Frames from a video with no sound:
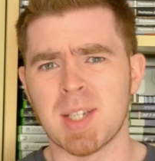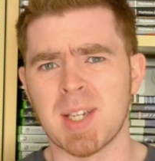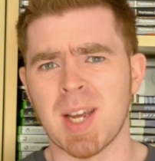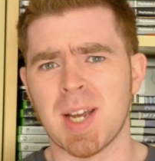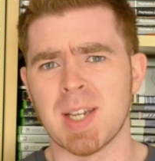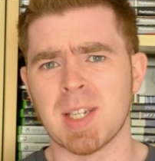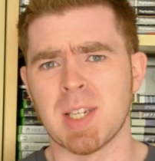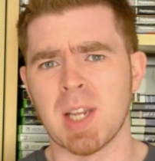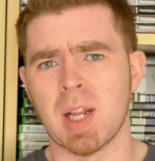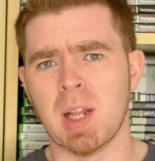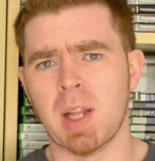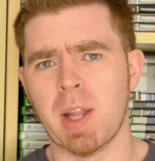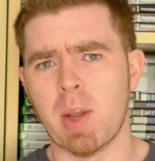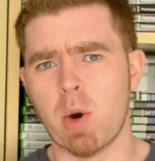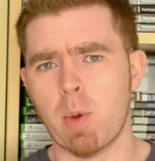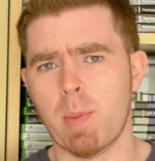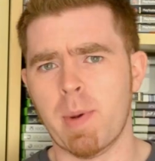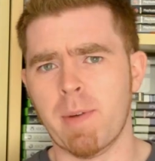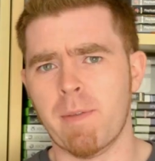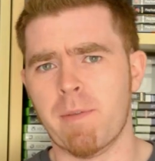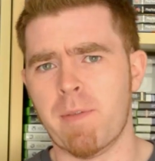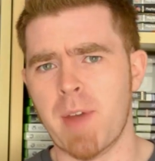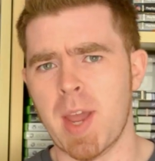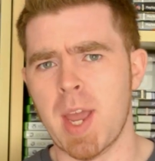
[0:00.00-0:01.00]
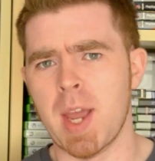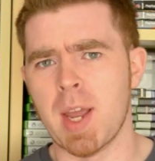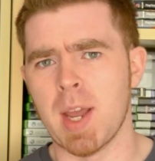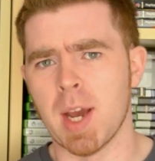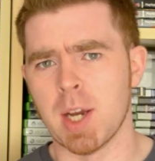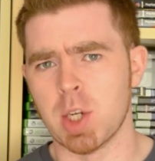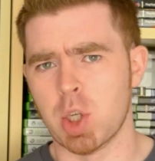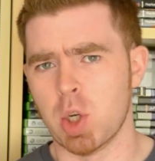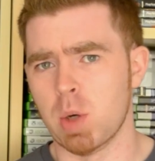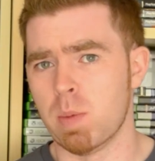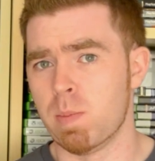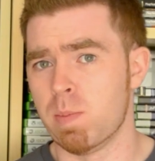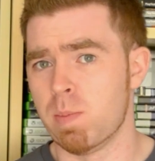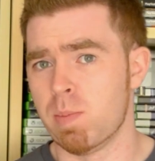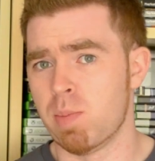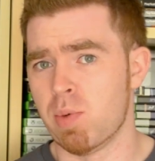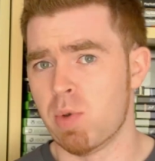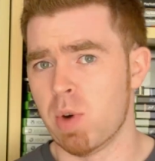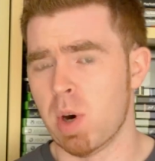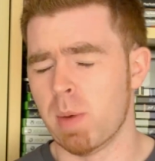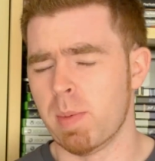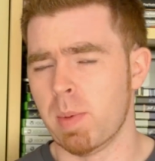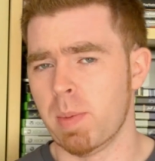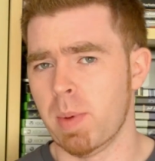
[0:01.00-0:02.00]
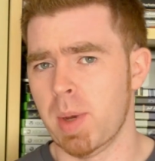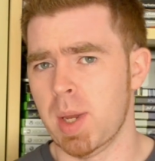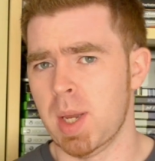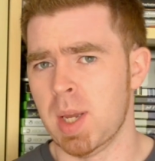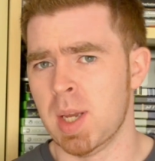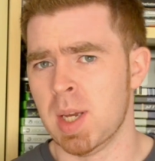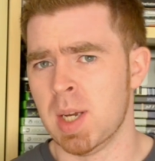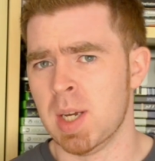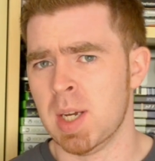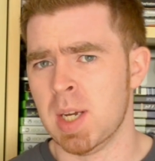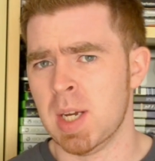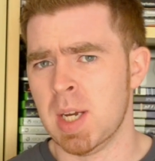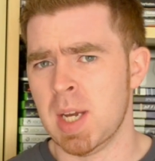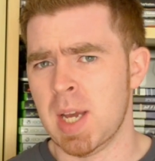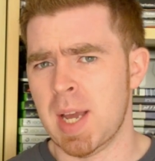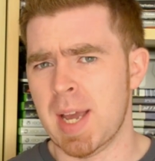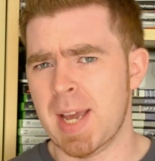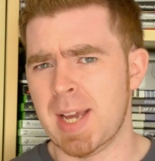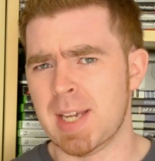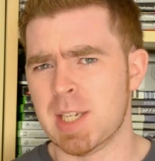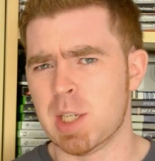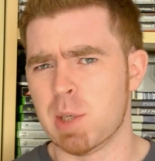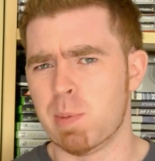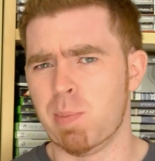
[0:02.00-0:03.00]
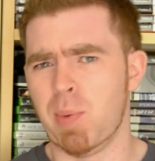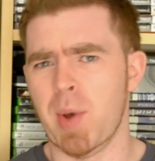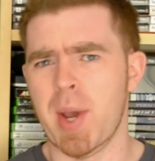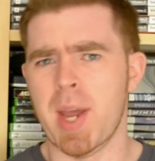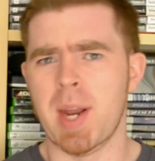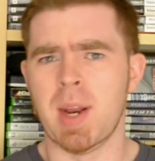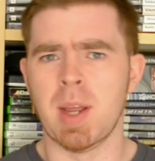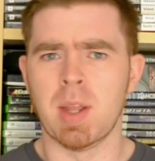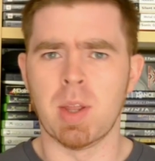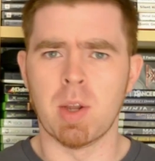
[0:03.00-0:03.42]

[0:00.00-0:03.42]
that's a little bit vague, I should probably explain.